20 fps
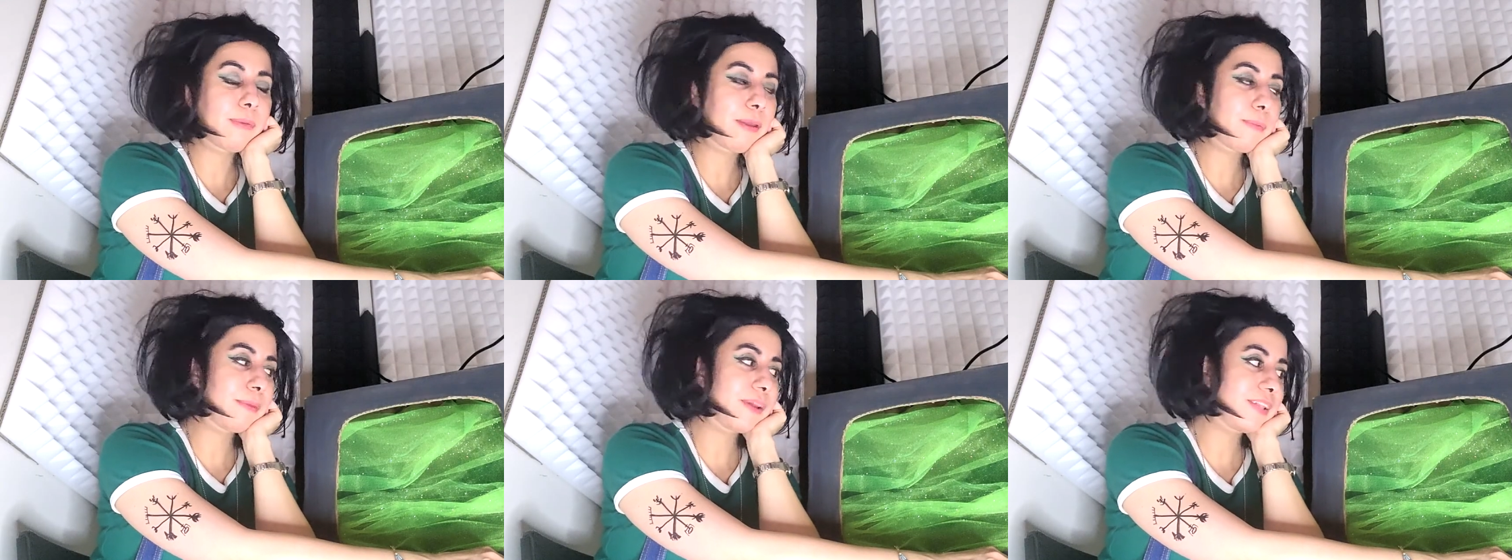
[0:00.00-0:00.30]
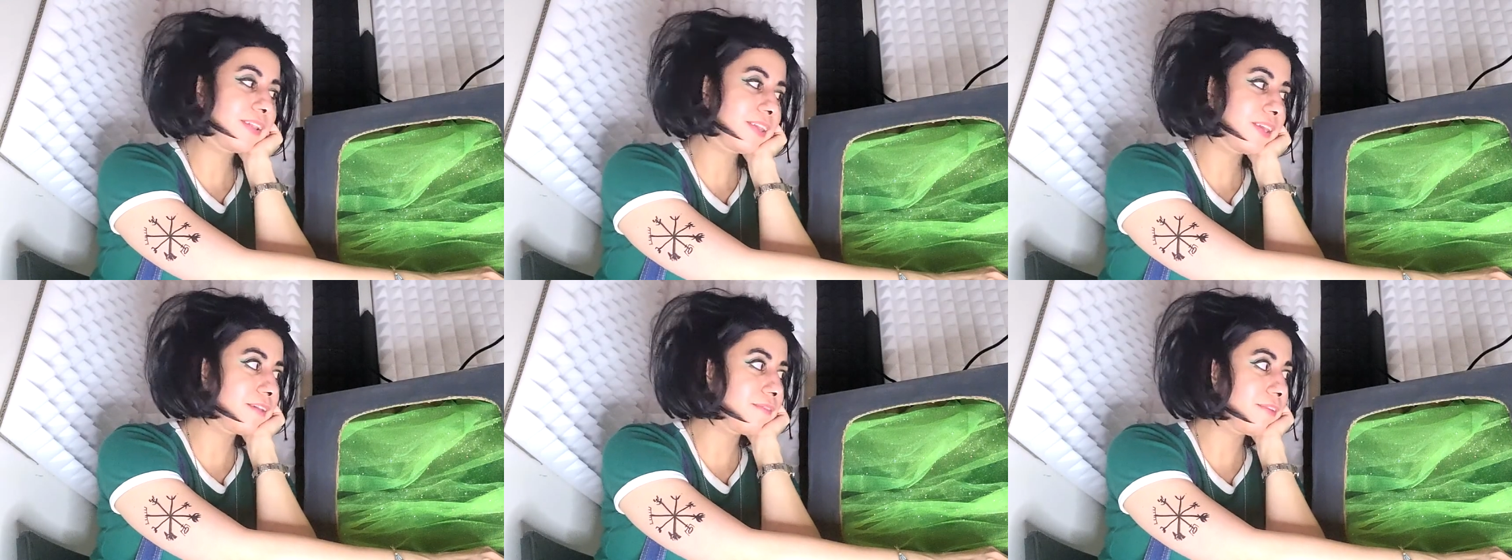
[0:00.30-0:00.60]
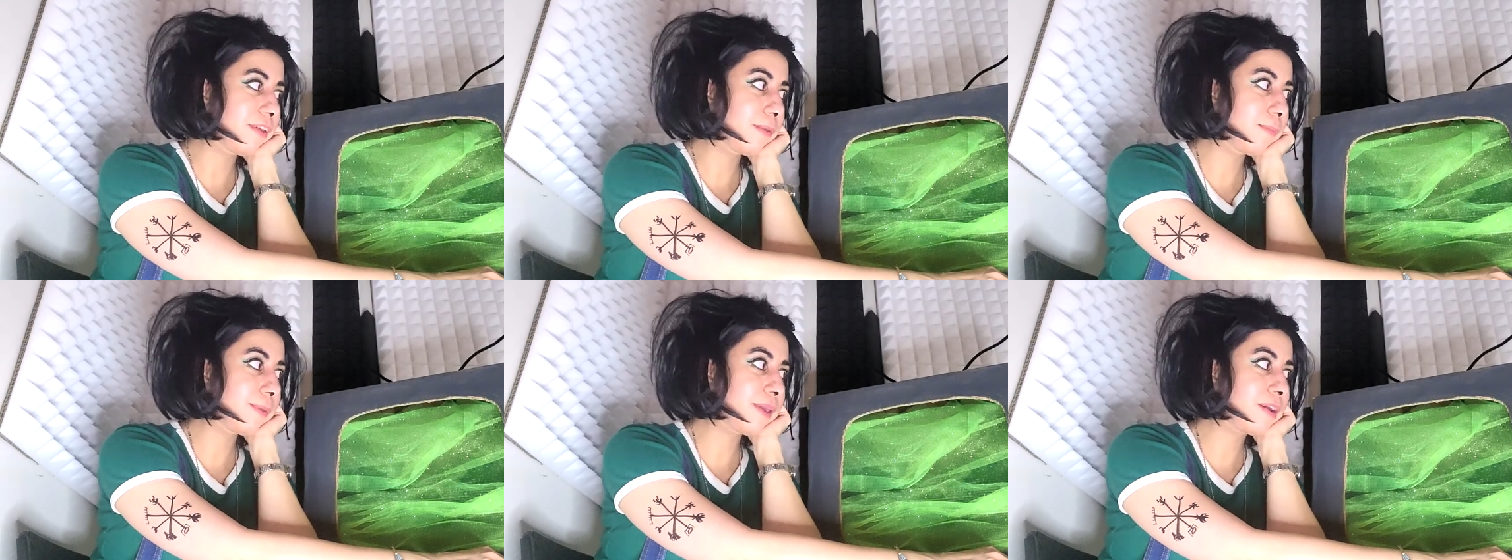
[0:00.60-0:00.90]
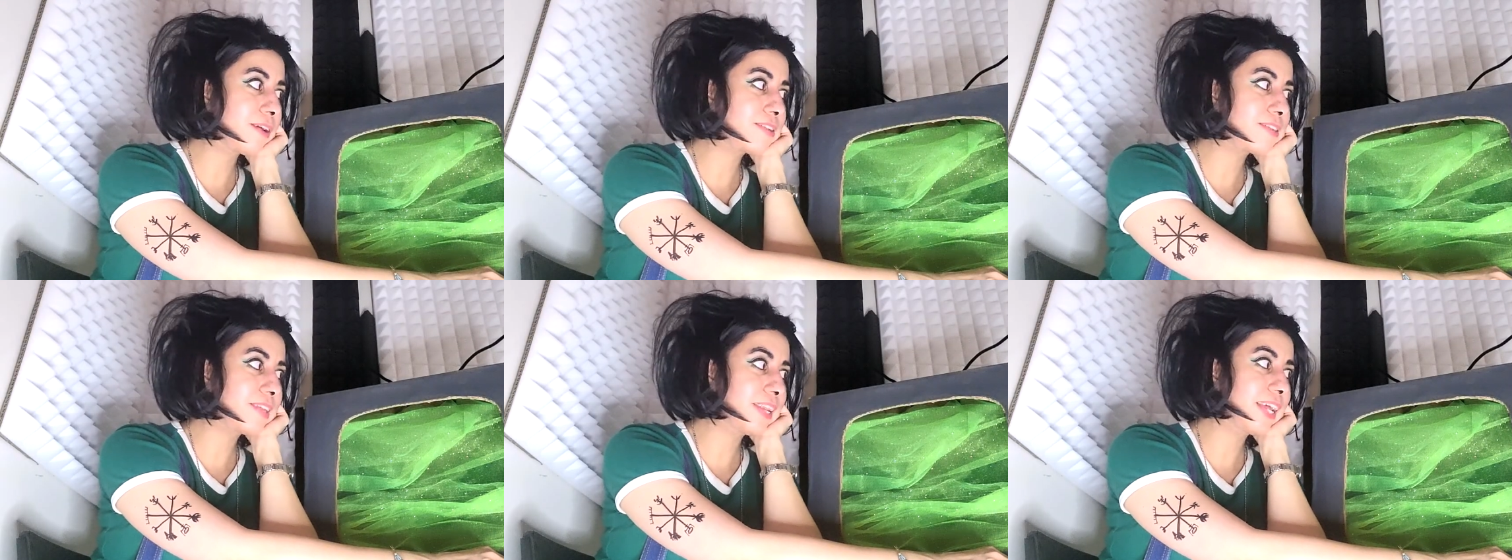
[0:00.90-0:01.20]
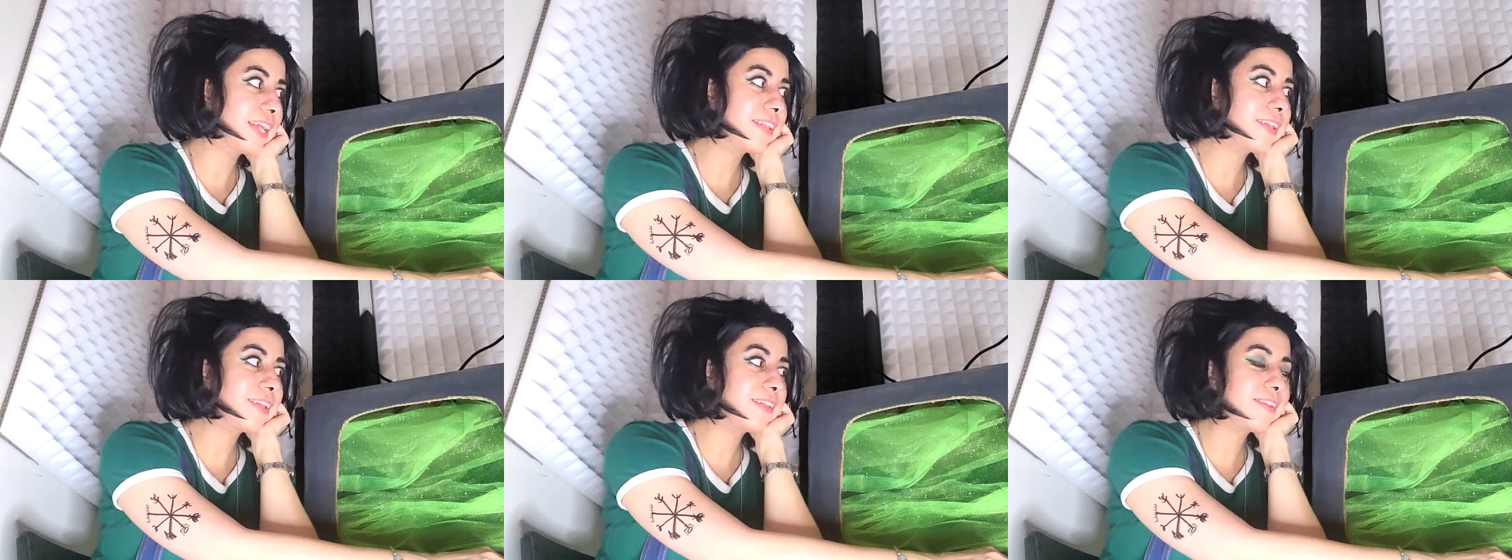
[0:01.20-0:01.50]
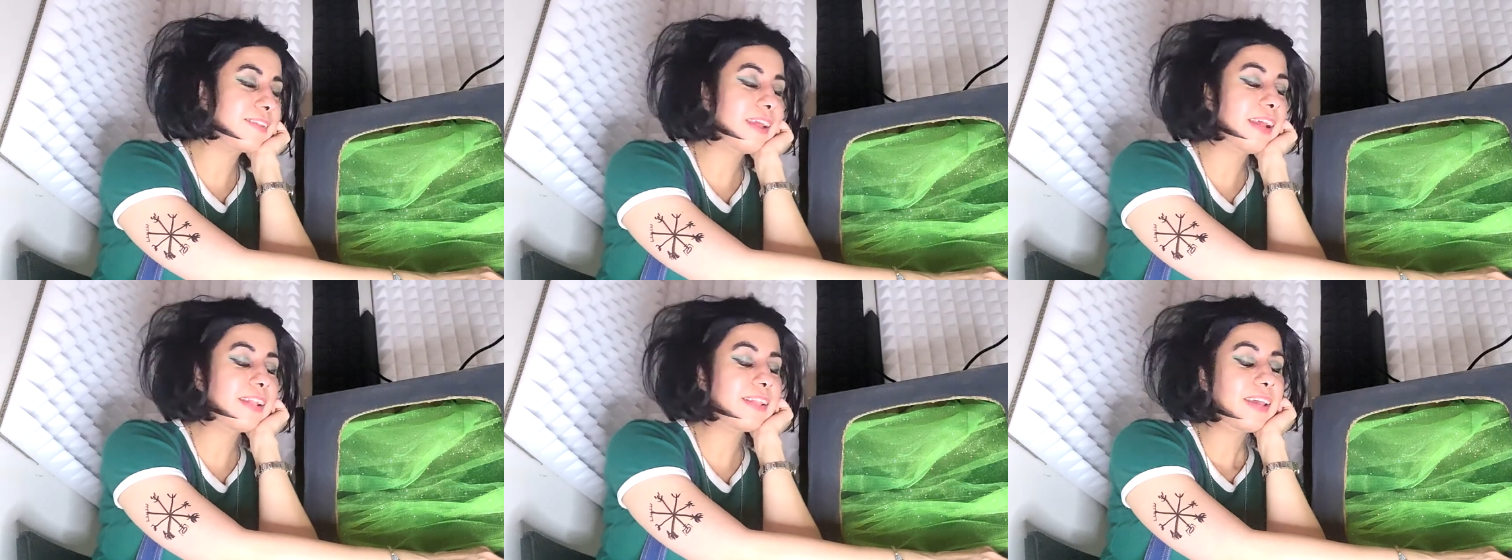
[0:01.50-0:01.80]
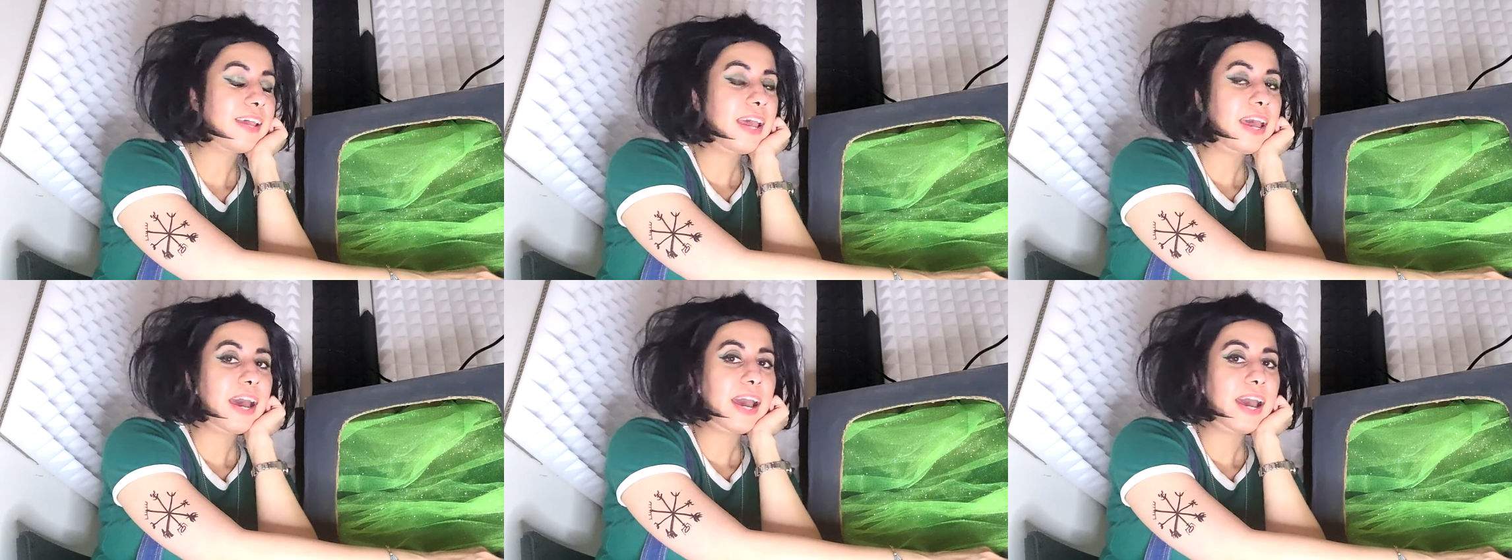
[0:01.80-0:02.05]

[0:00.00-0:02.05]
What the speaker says: by my TV because late at night